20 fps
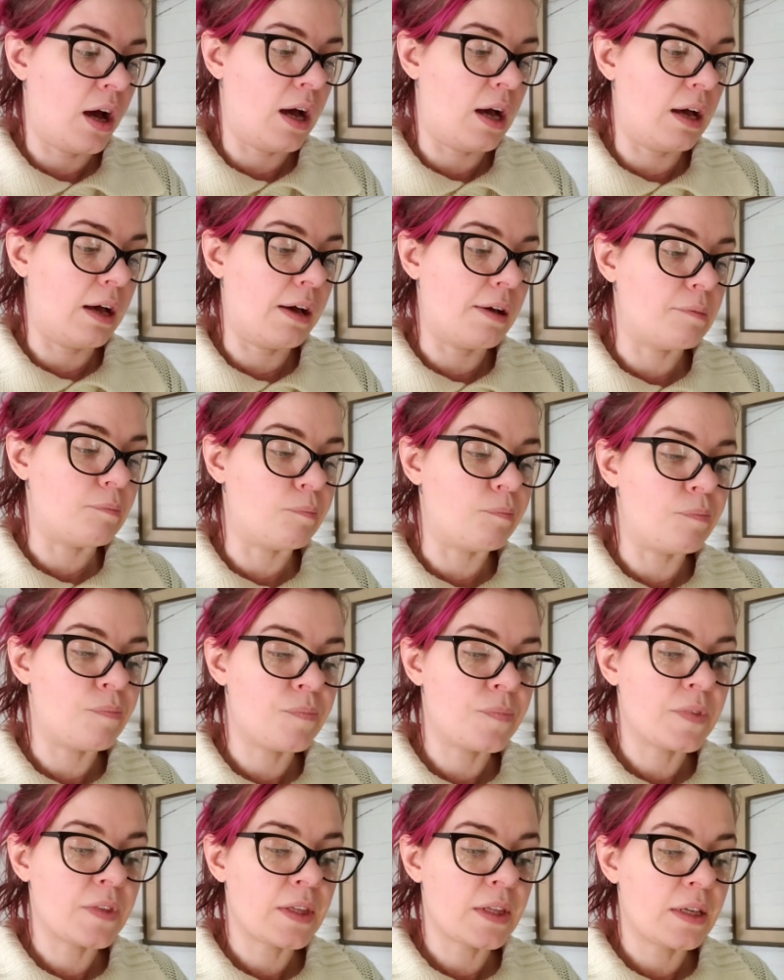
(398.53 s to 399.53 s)

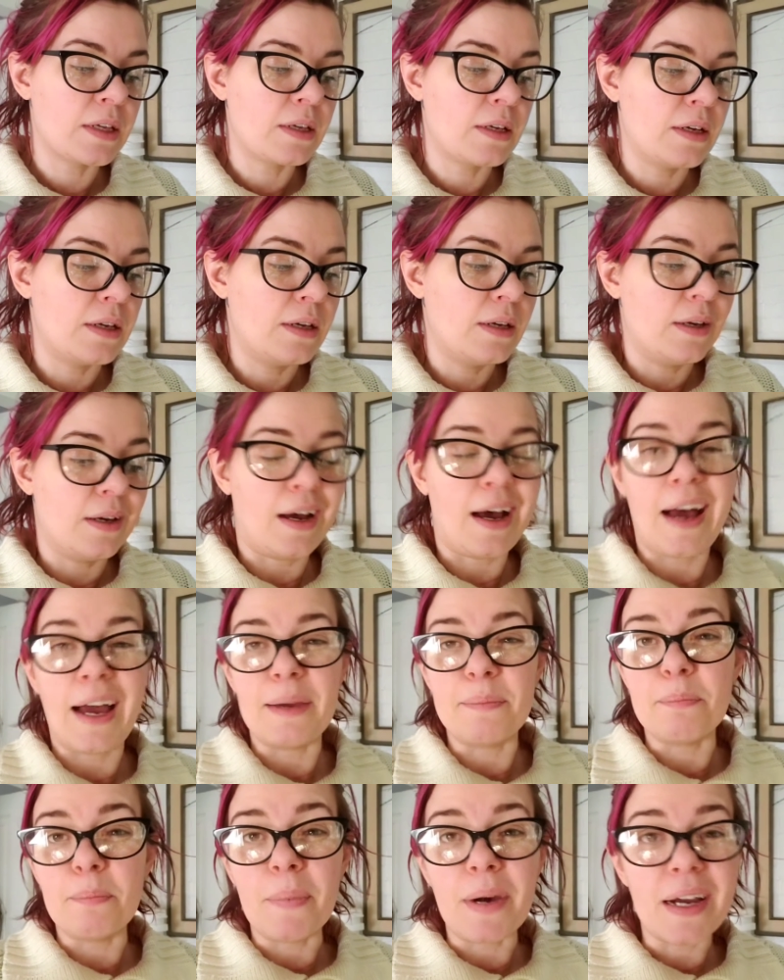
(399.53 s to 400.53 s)
I
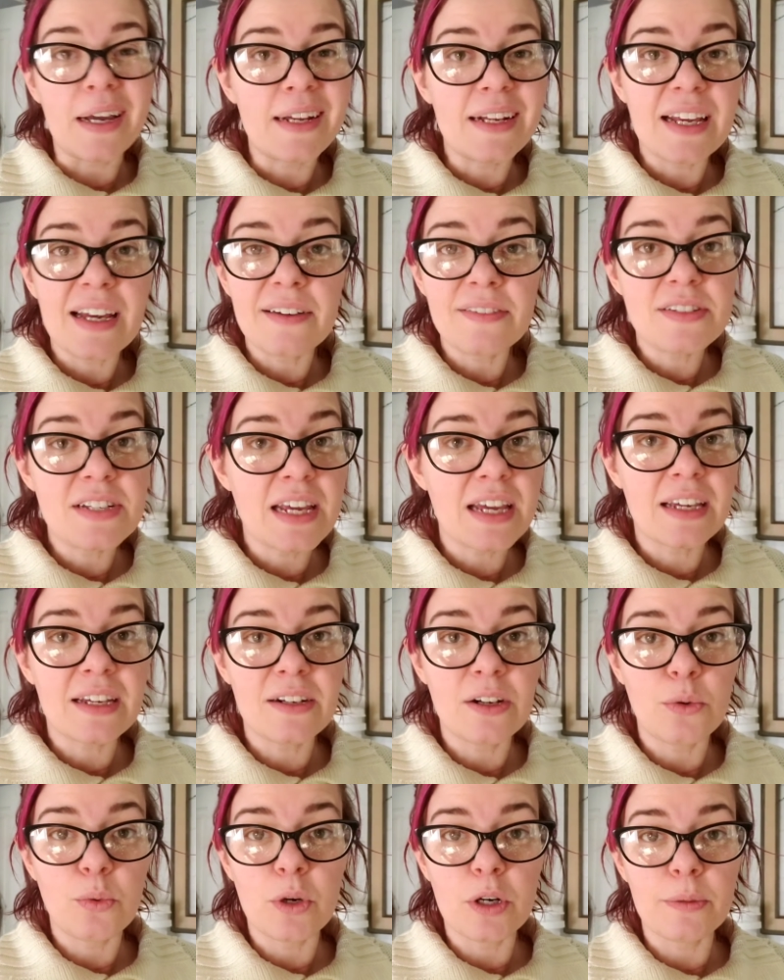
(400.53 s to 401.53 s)
might have taken
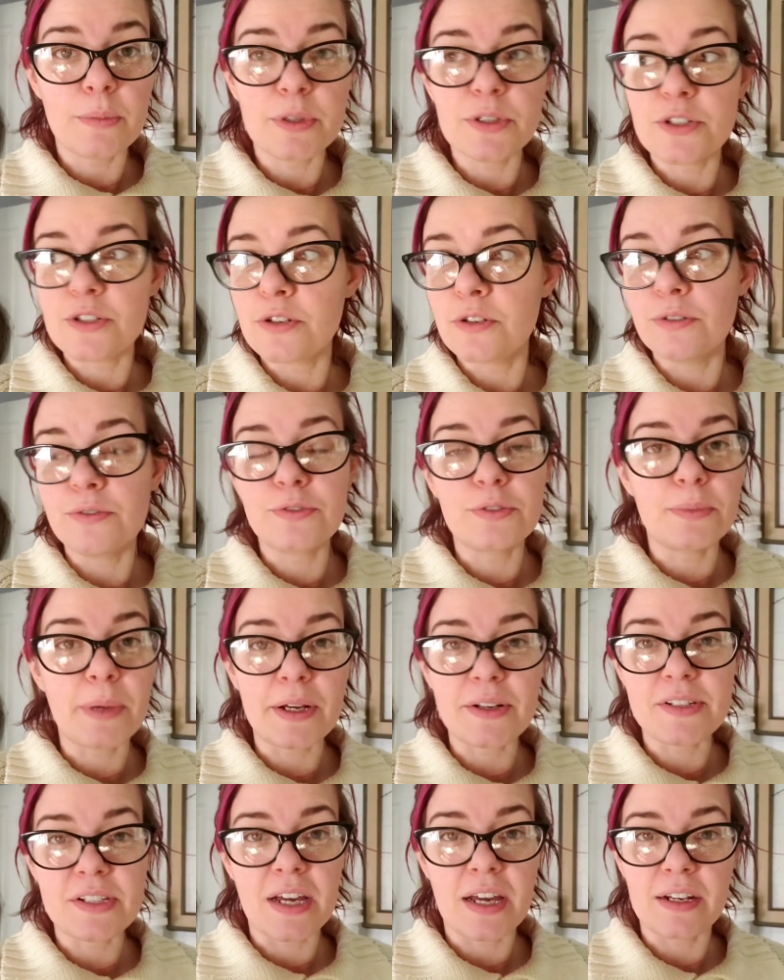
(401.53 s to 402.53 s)
a worm or two from
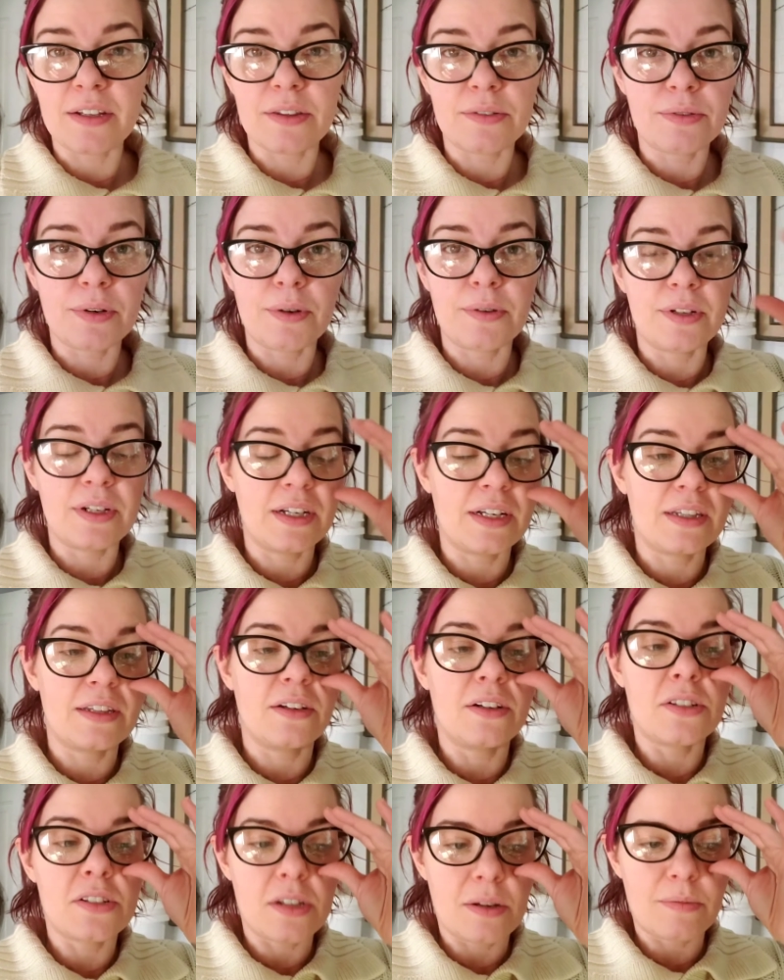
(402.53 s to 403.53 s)
outside and thrown it in
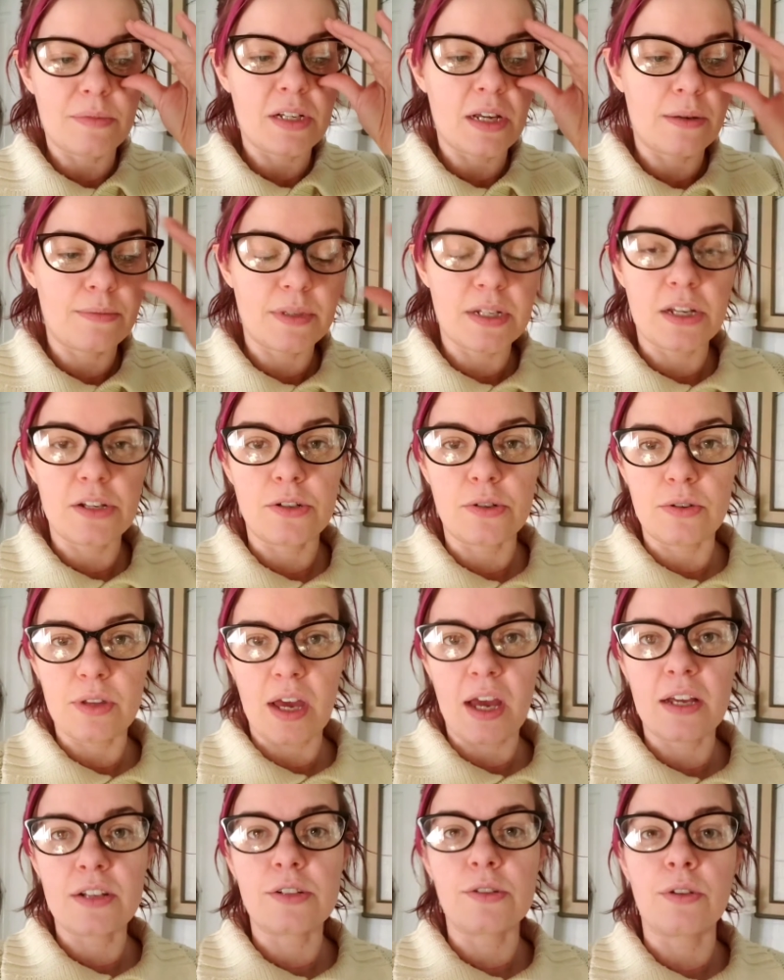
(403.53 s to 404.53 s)
there. Sometimes I do
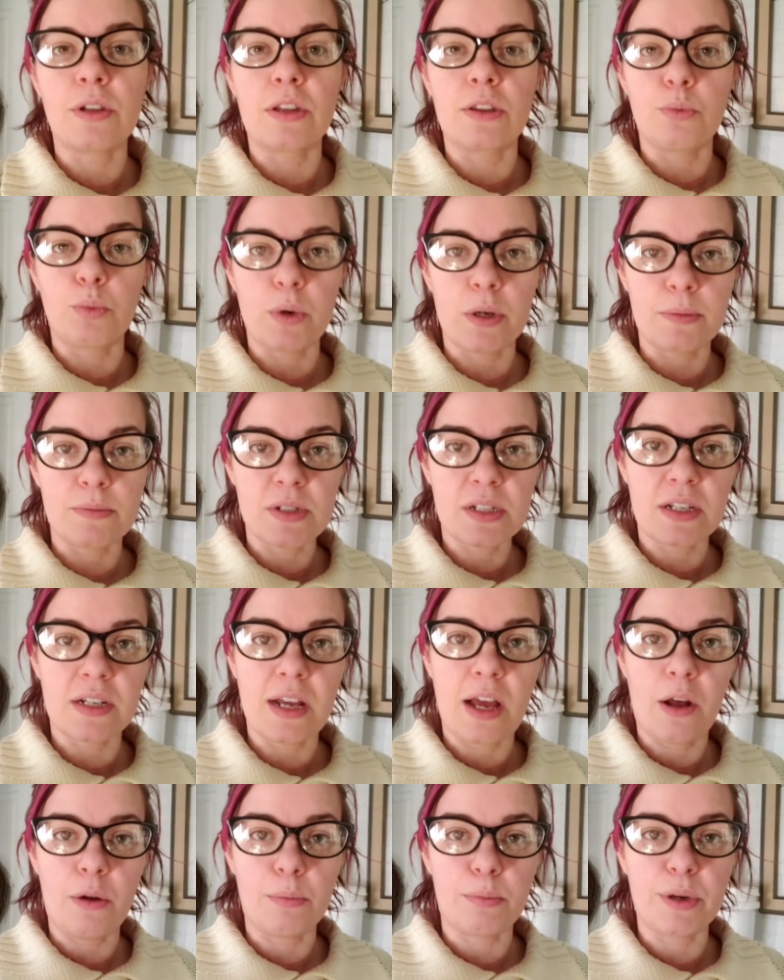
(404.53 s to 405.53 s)
that so that the worms can
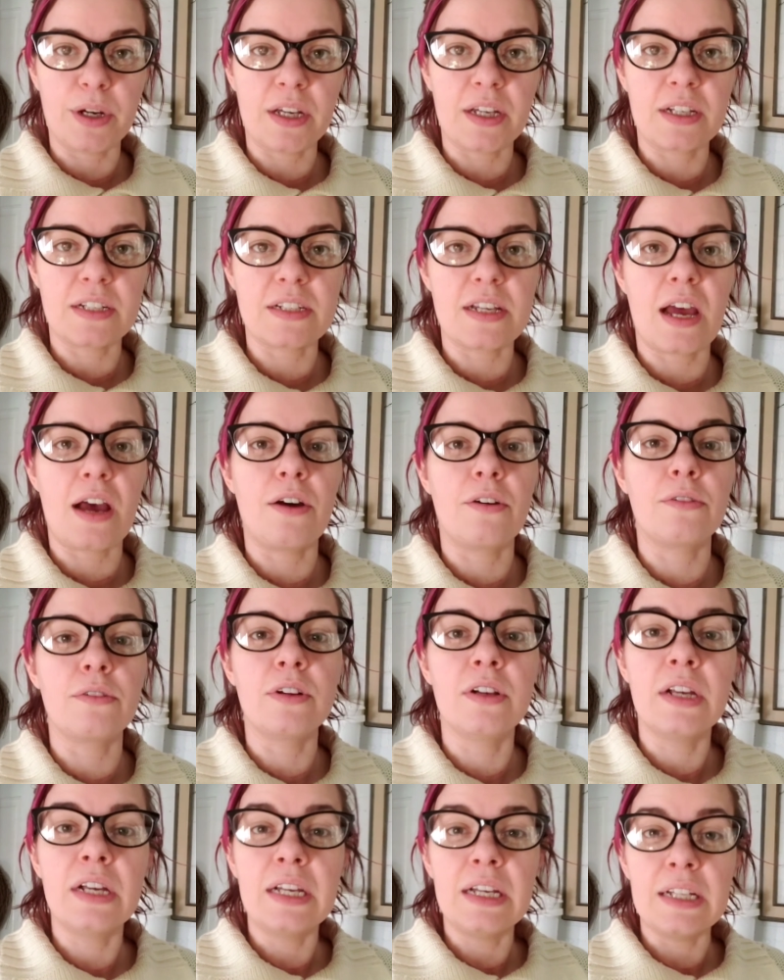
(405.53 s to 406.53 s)
help break it down,
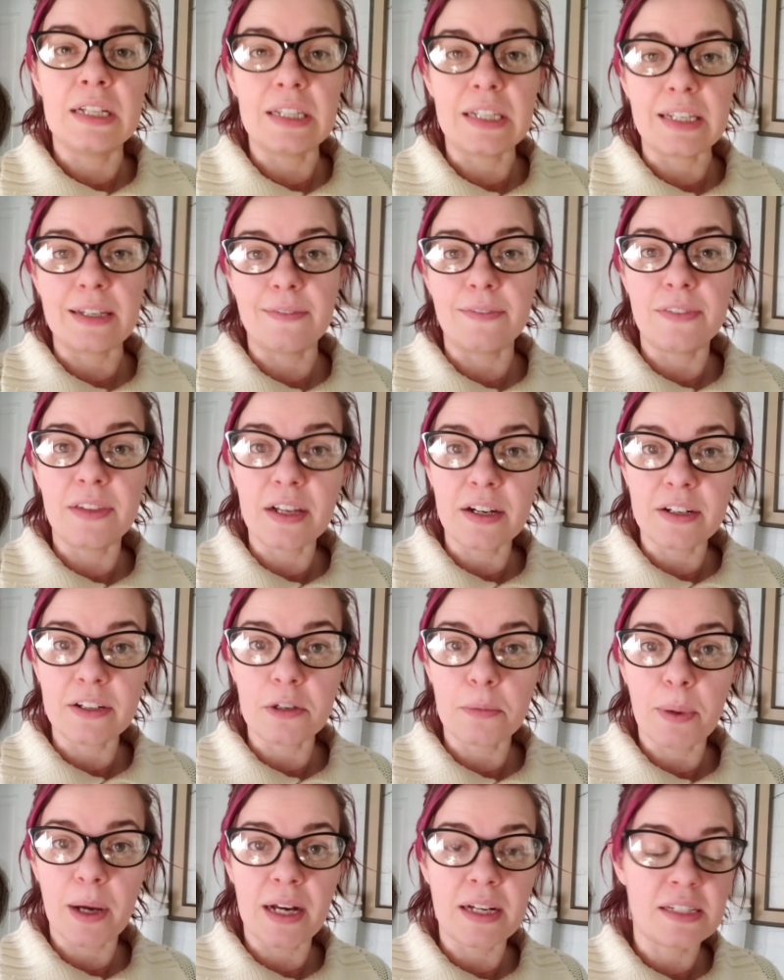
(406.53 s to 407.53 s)
leave their
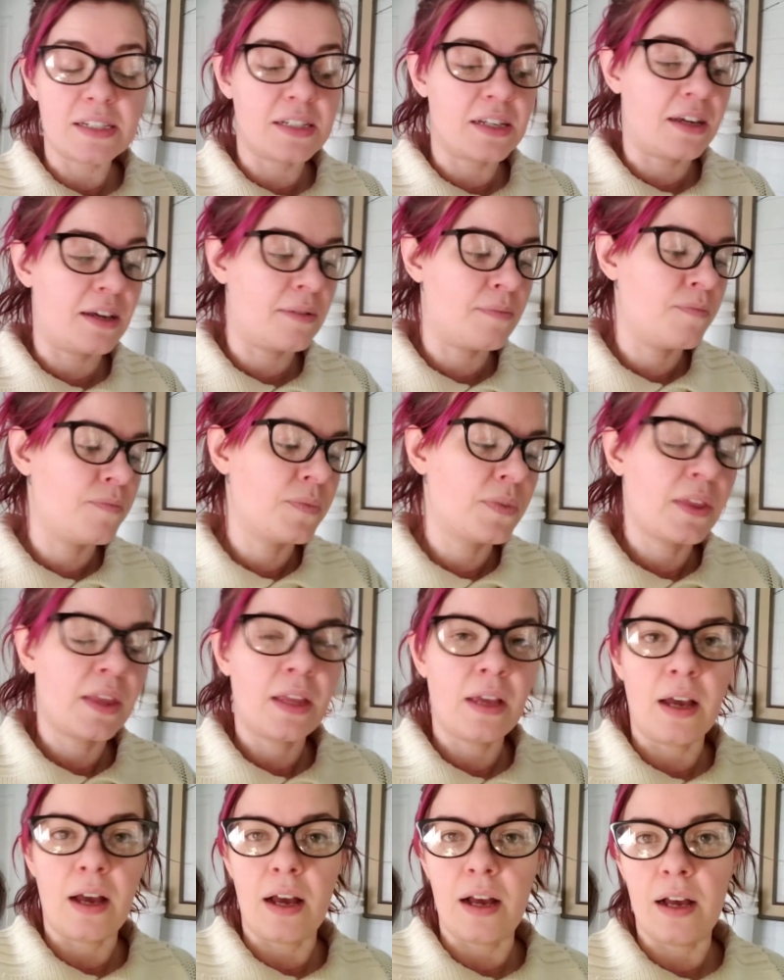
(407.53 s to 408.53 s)
deposit,
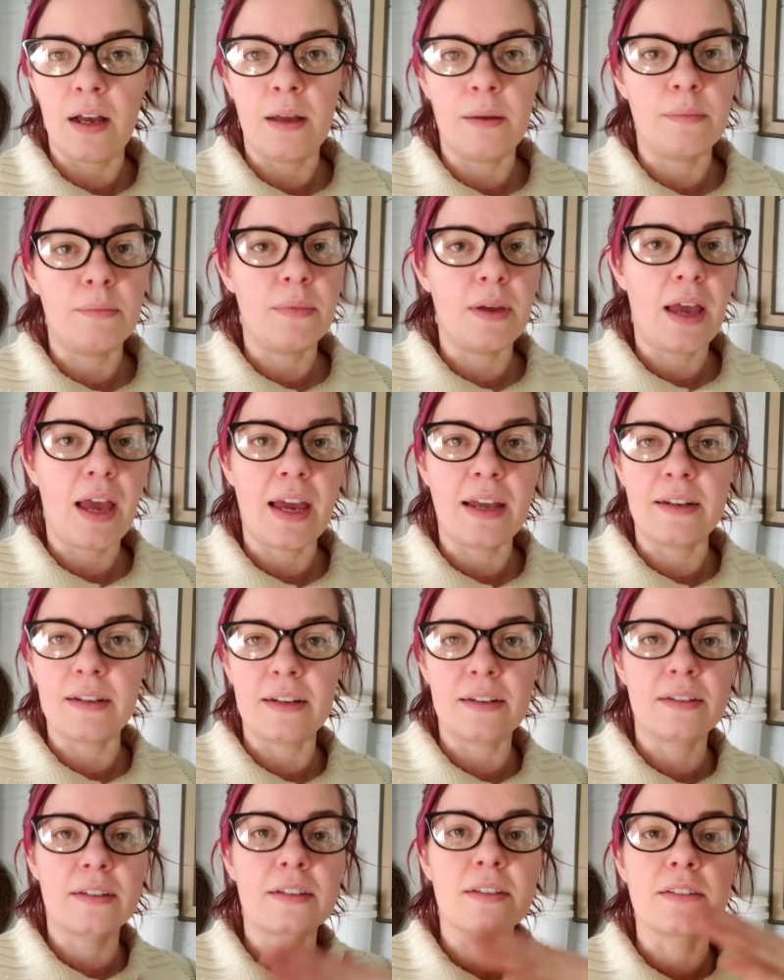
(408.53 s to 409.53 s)
and
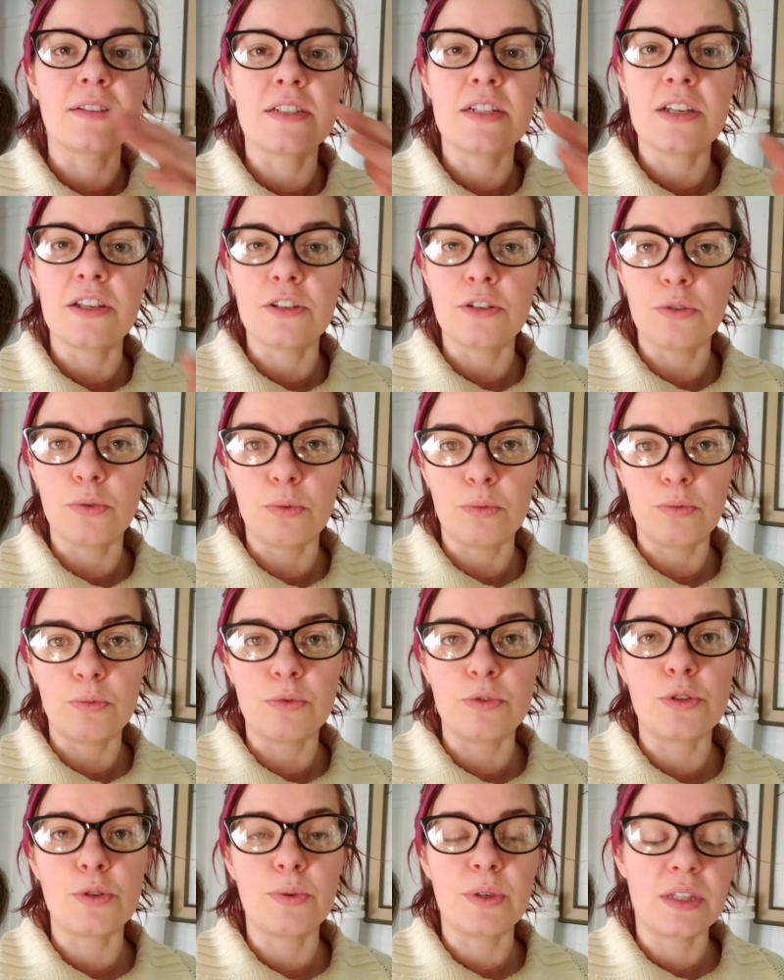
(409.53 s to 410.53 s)
continue
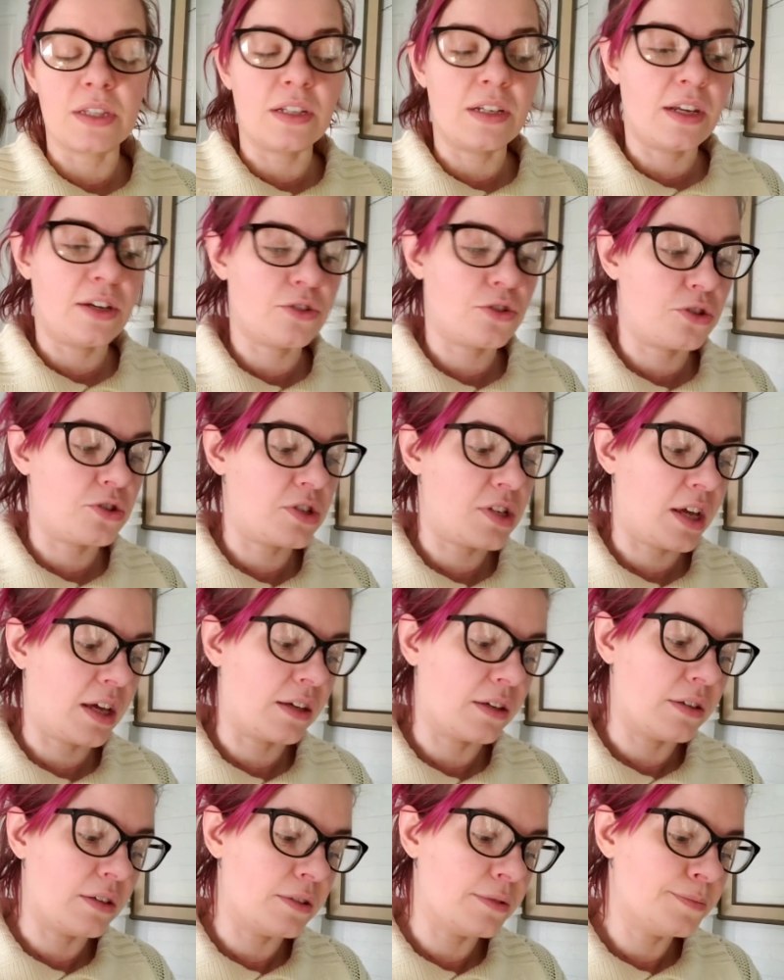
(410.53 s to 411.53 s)
doing the nature
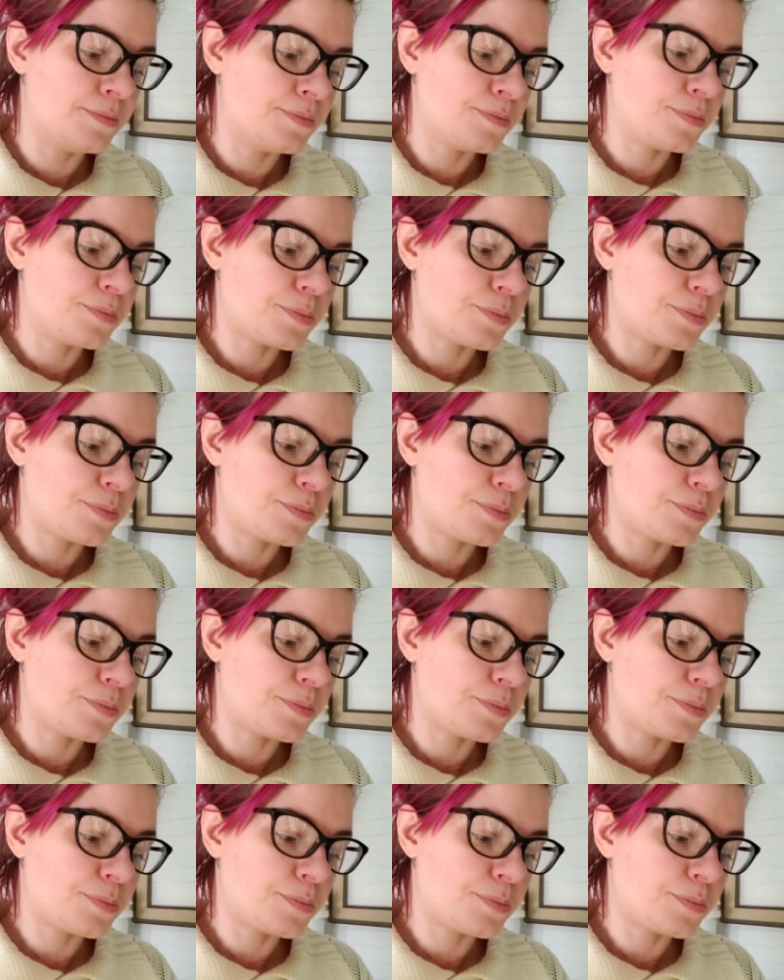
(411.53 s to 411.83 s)
cycle.